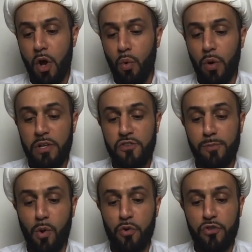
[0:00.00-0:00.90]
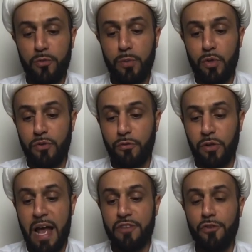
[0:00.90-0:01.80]
what is most beautiful
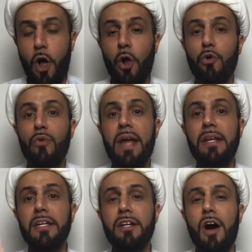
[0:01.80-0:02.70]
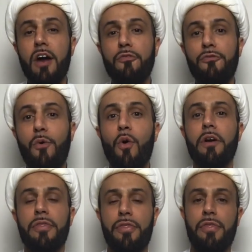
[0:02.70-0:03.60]
has already gone
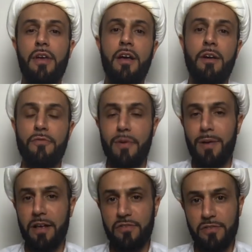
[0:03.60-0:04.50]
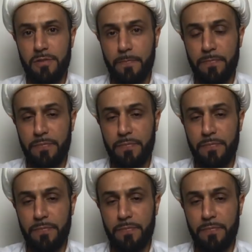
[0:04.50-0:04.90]
forth from us.